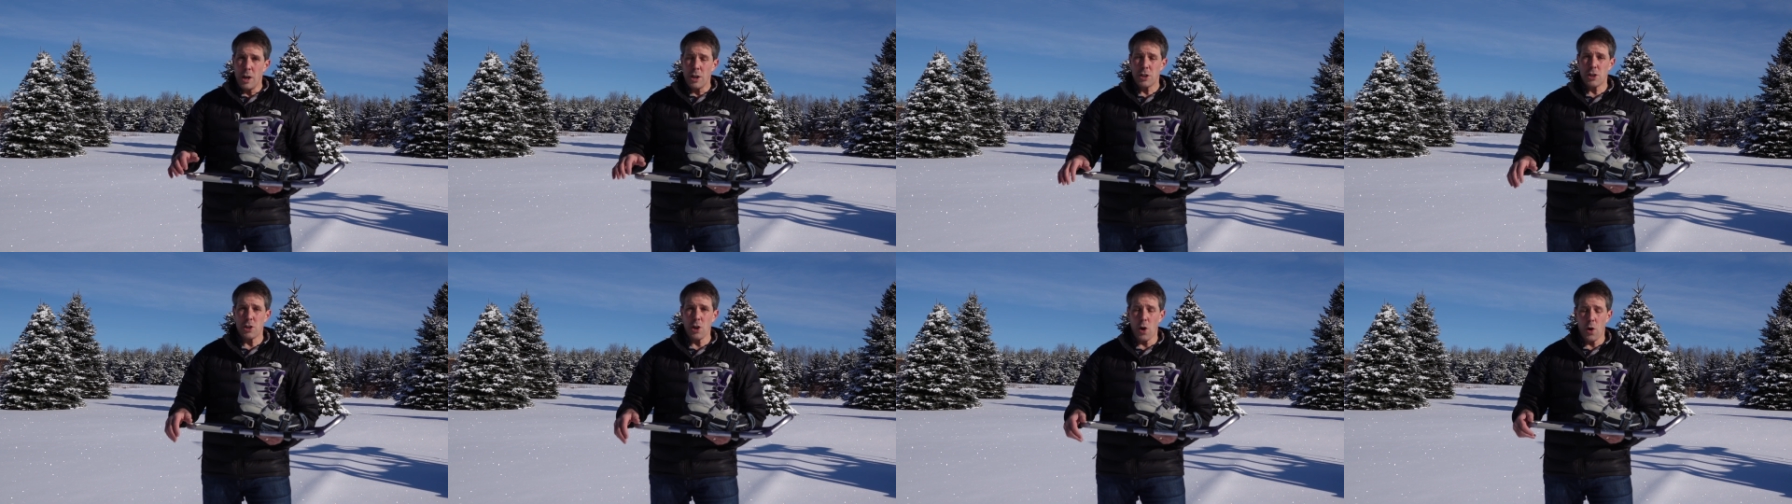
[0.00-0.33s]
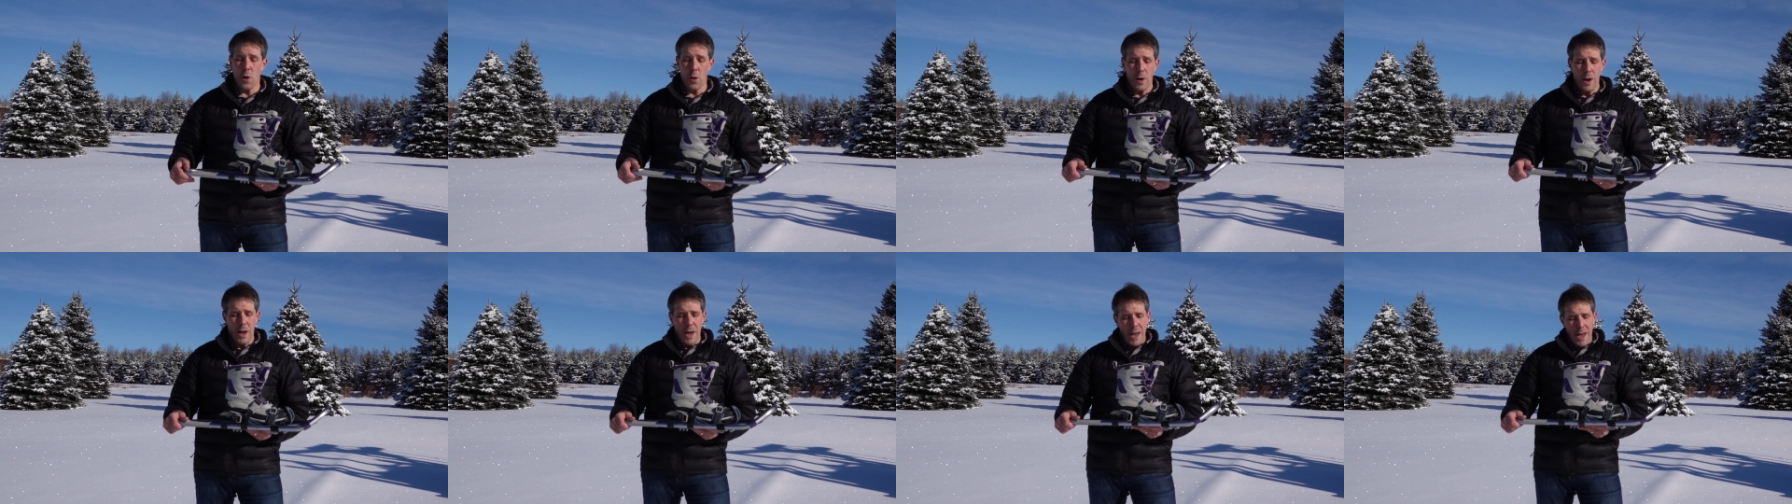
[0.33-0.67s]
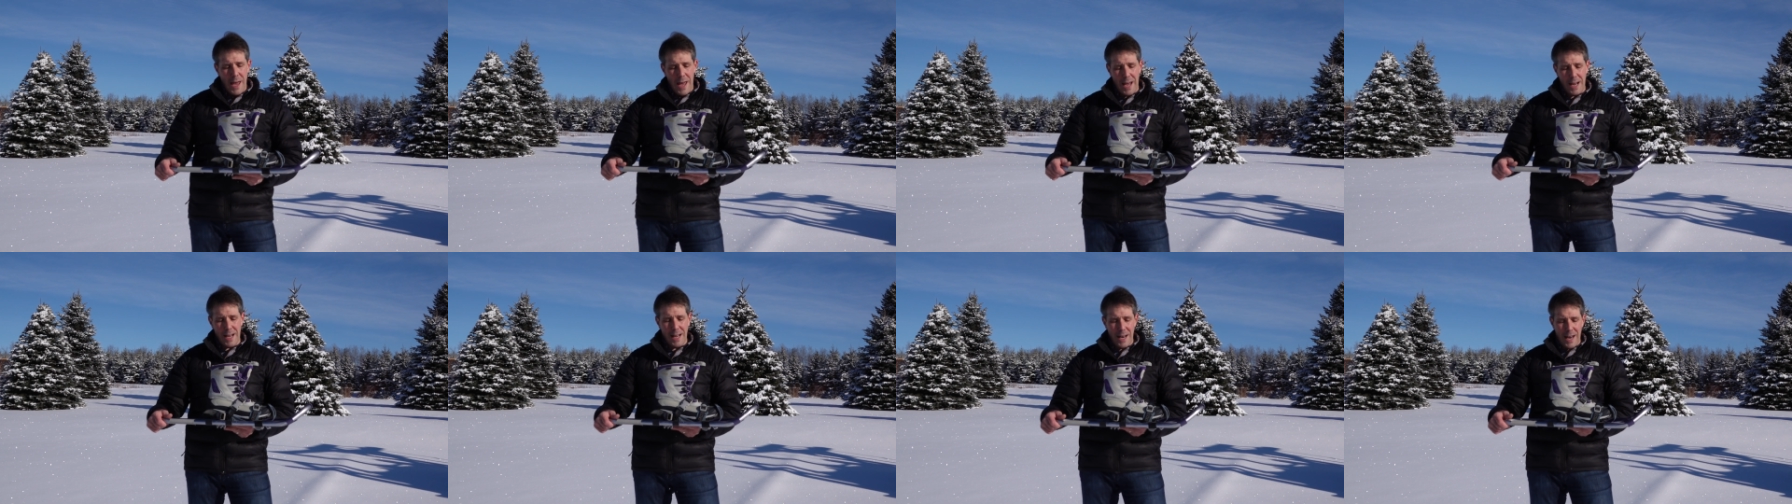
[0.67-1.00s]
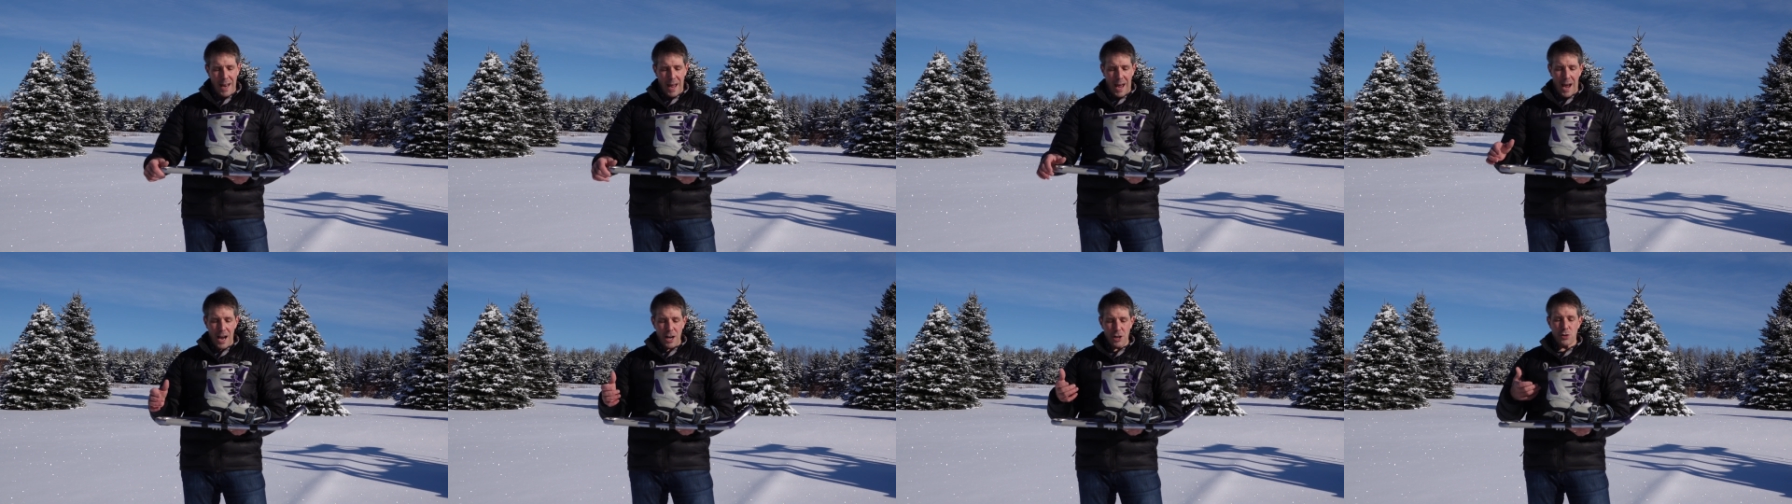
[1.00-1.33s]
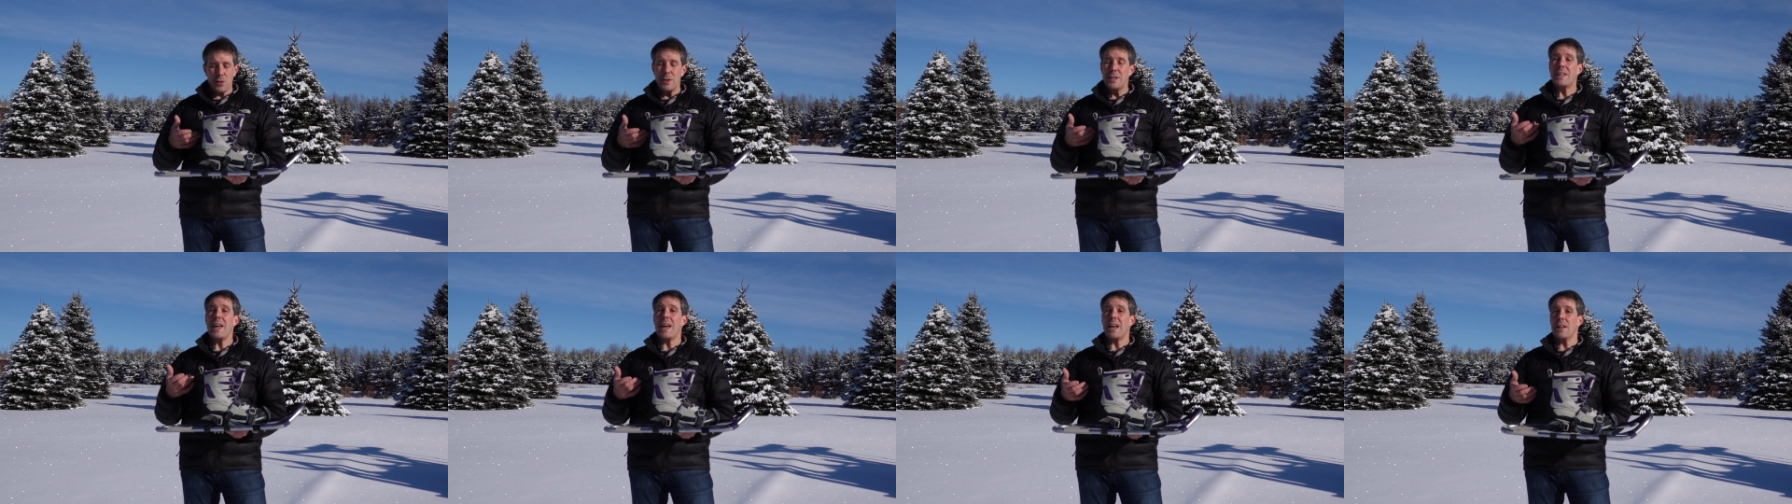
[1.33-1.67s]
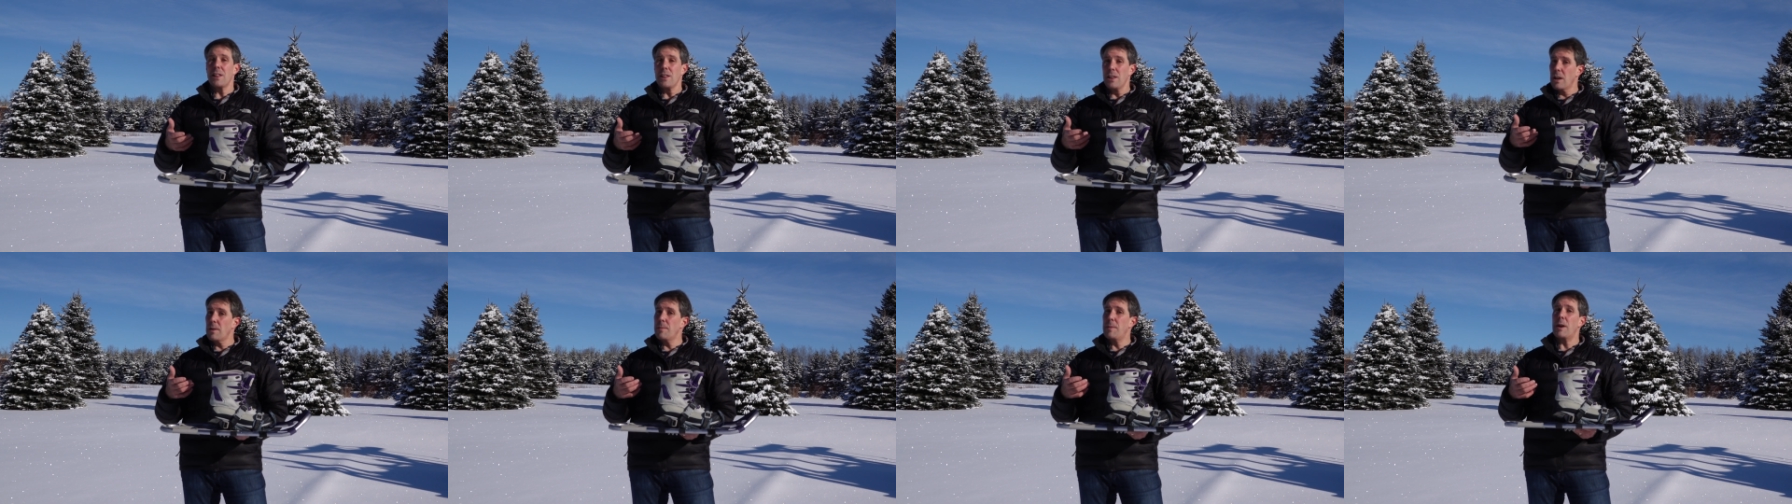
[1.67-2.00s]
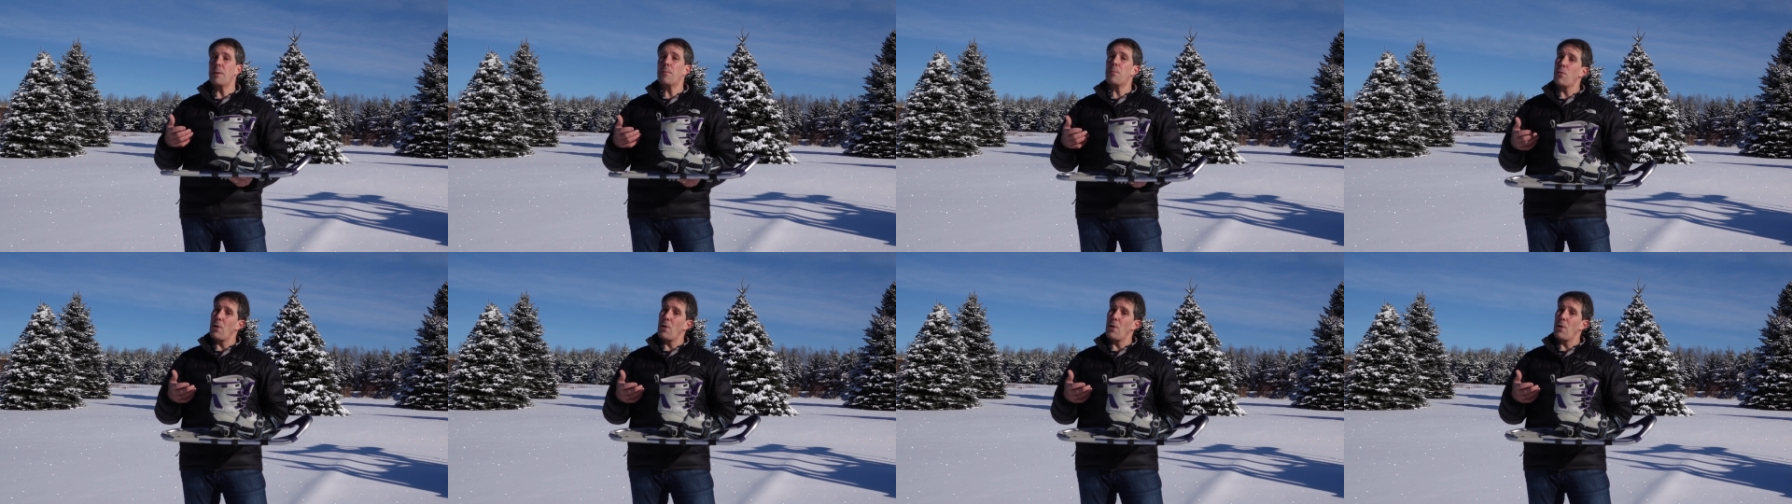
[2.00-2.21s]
So it can actually take a little bit of